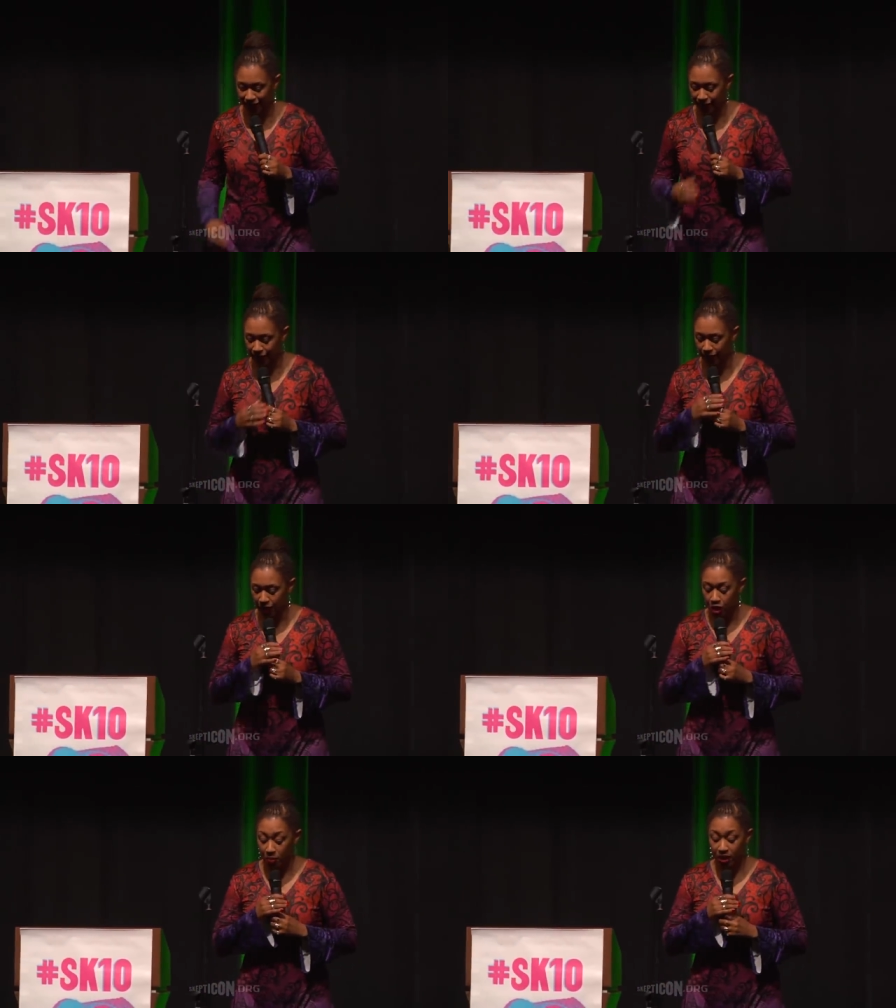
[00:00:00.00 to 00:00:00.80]
lady.
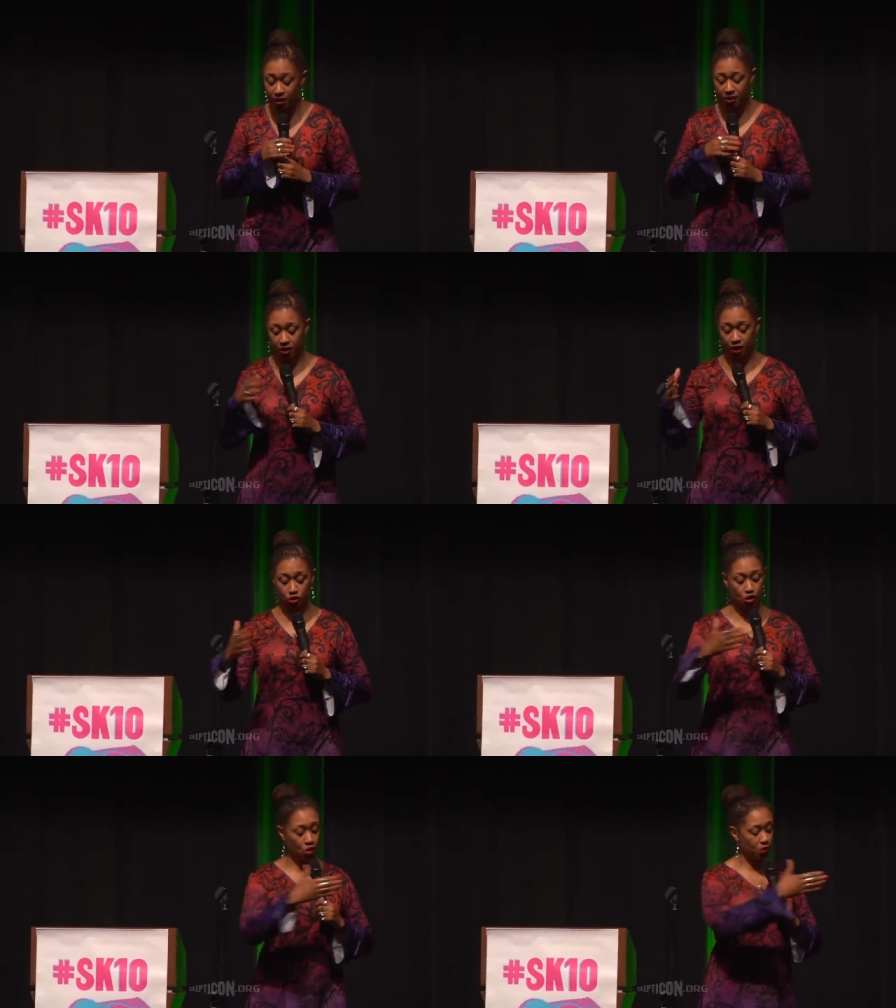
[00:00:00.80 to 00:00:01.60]
But here's the
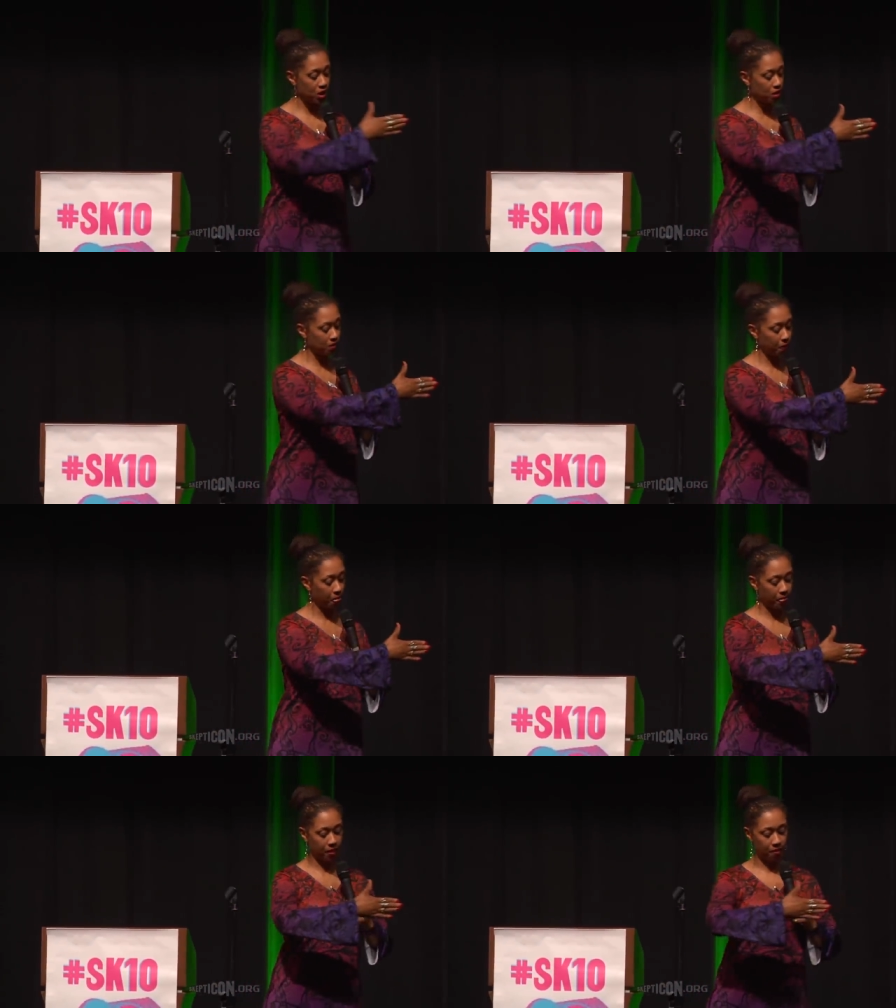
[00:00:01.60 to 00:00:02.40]
thing, knowing
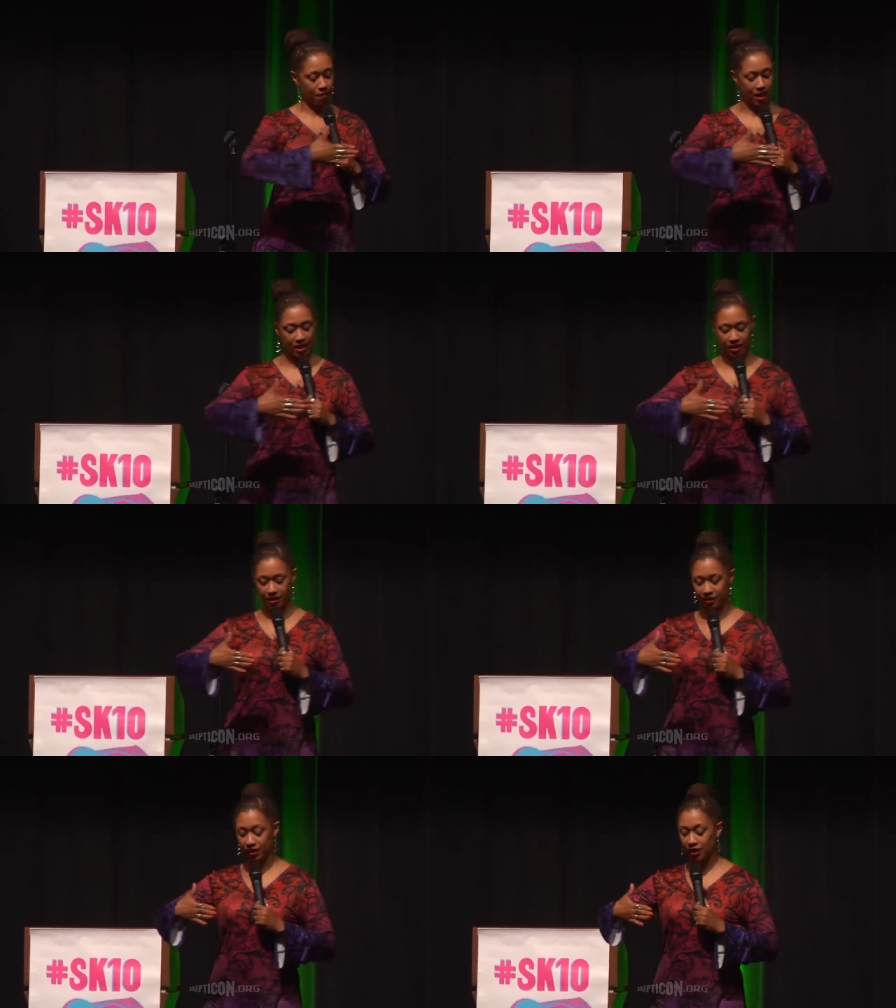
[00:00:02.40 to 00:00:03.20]
my
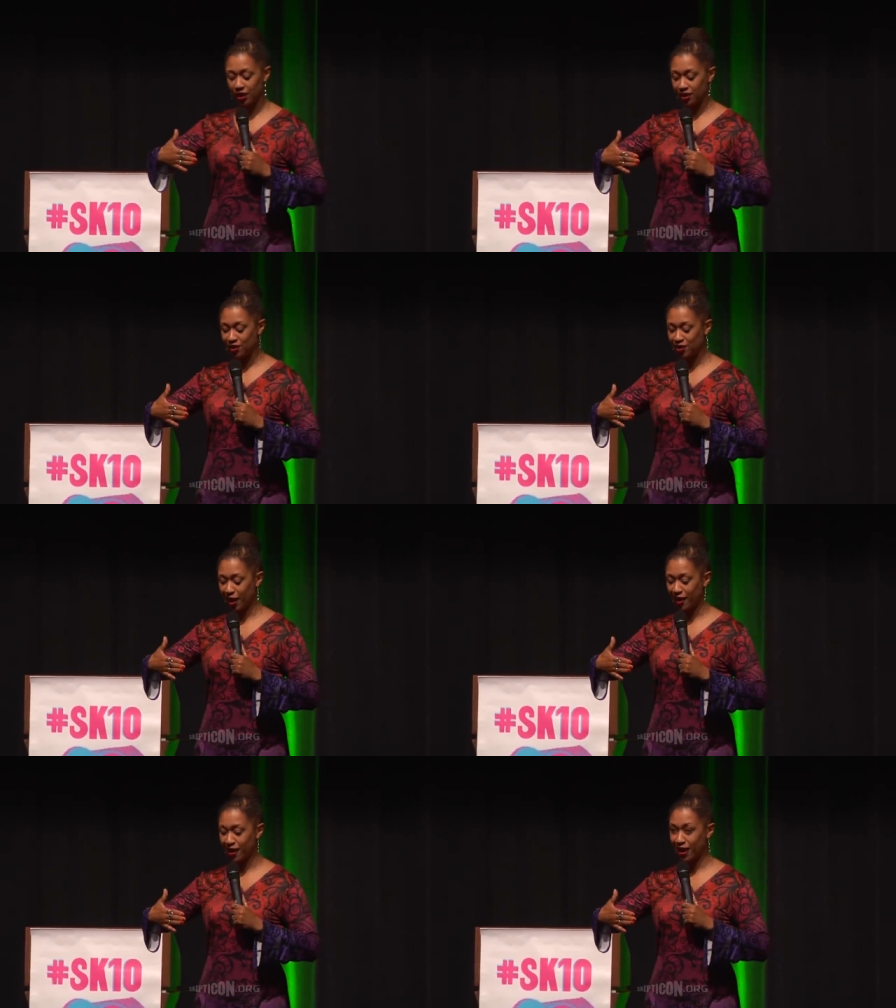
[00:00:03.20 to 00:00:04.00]
lineage,
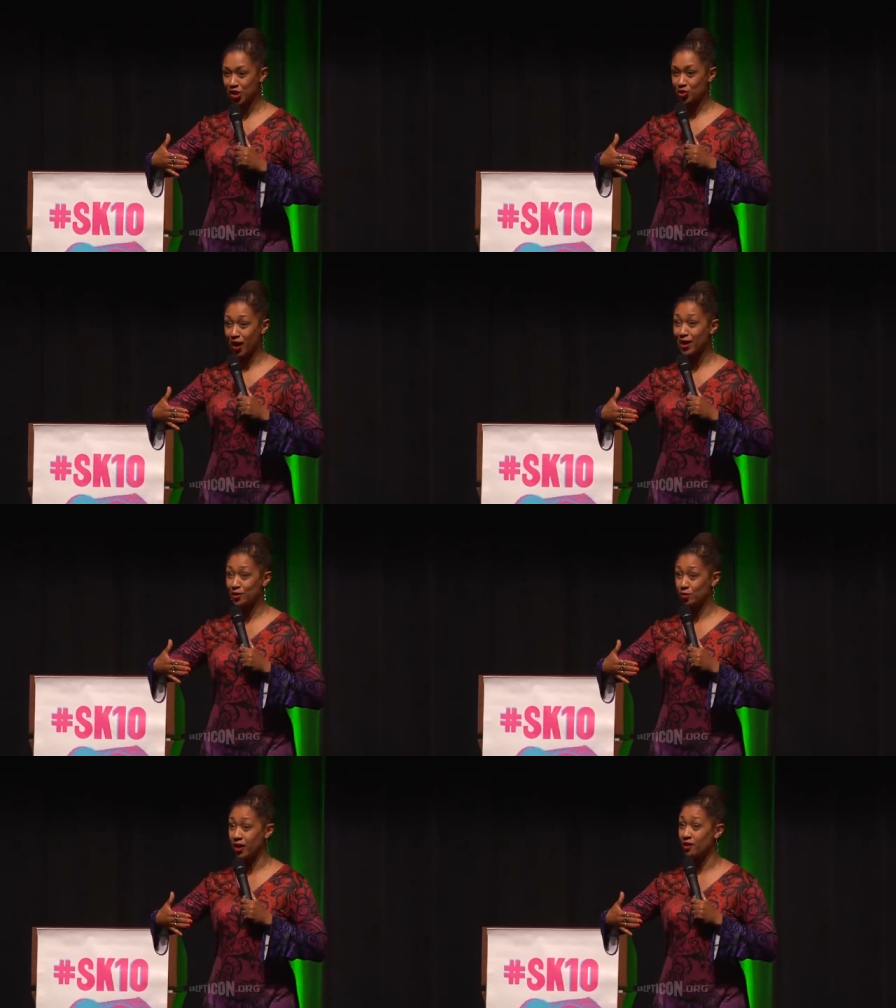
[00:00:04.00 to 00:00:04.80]
I, I try to
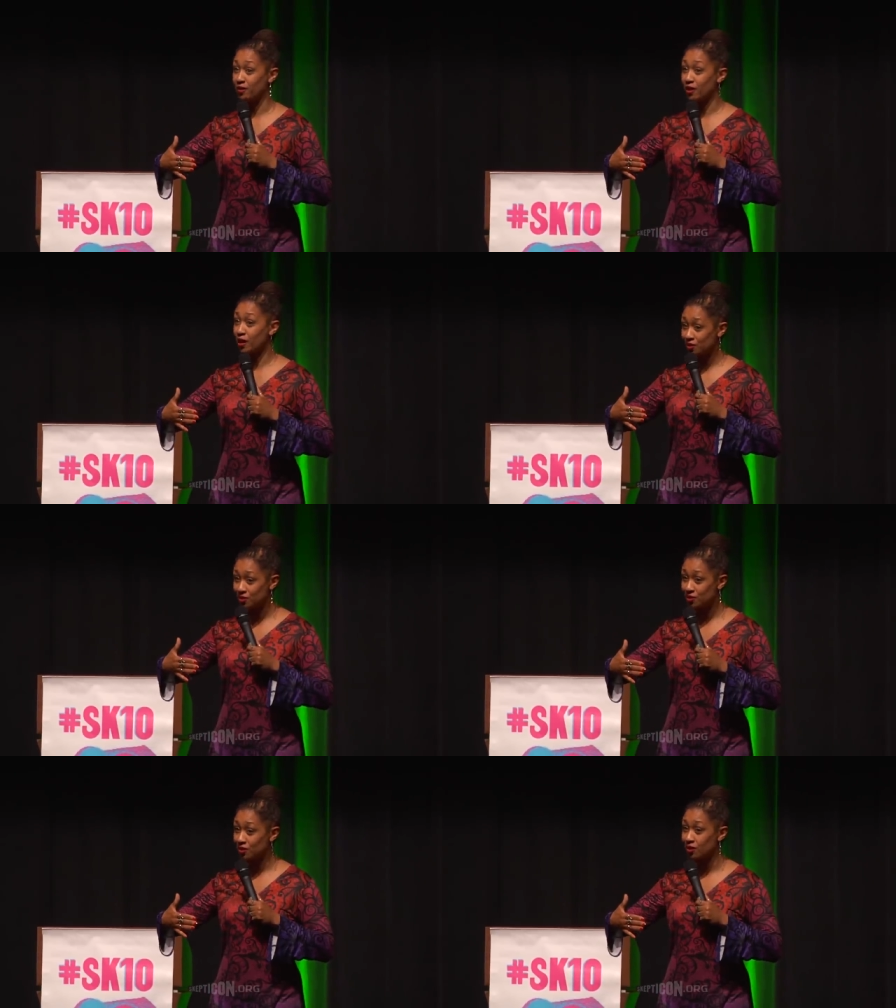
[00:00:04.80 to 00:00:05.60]
do better
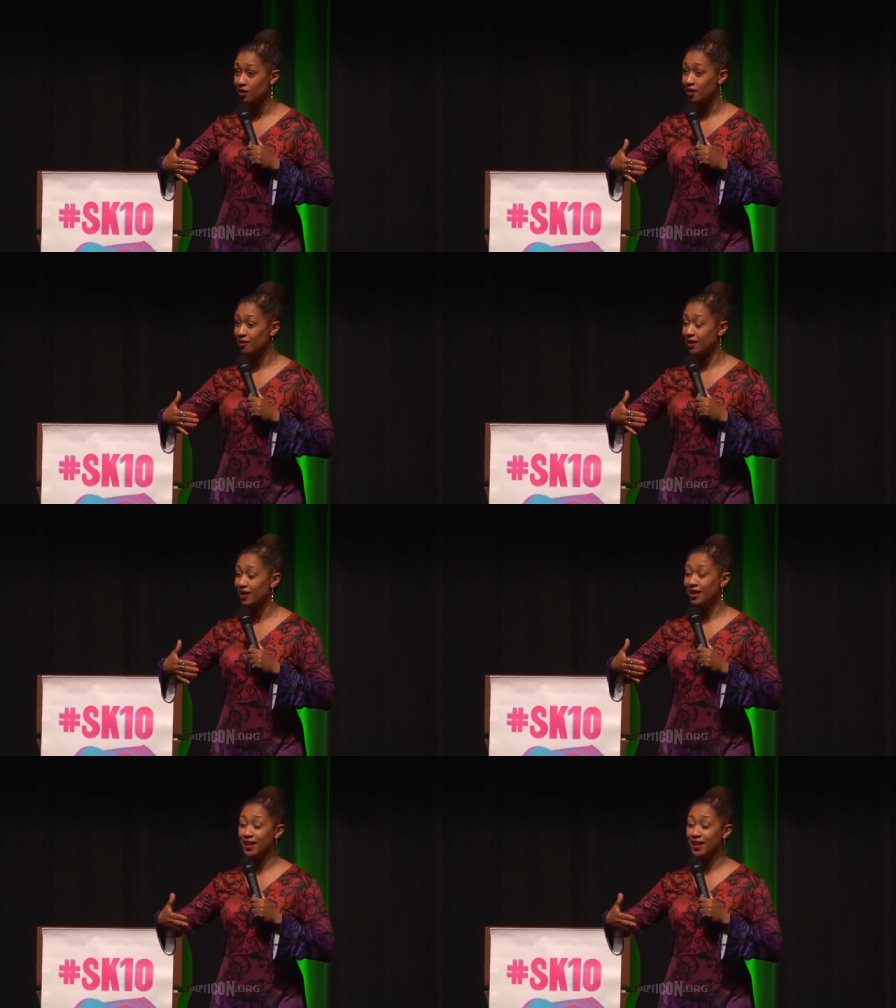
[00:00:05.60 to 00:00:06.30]
consciously, right?